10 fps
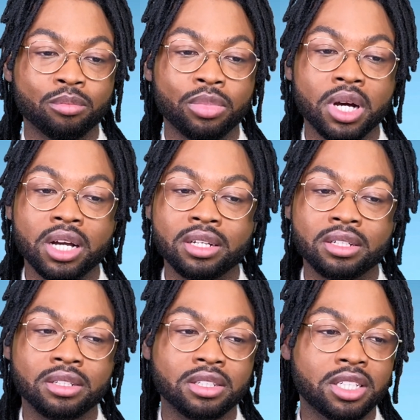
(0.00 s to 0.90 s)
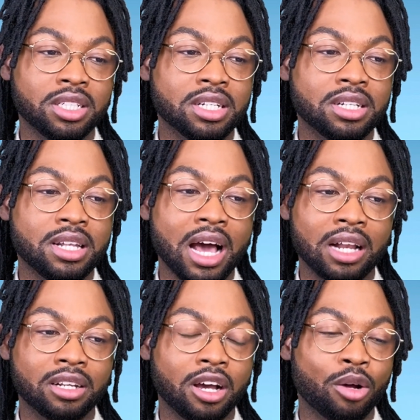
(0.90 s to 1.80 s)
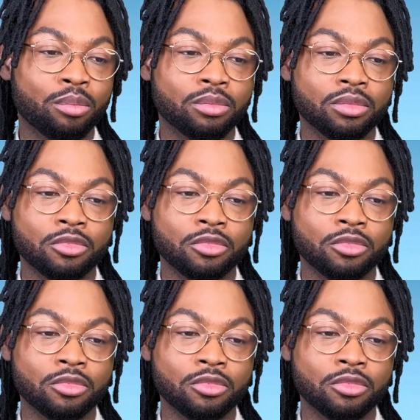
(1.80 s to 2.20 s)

But she did not come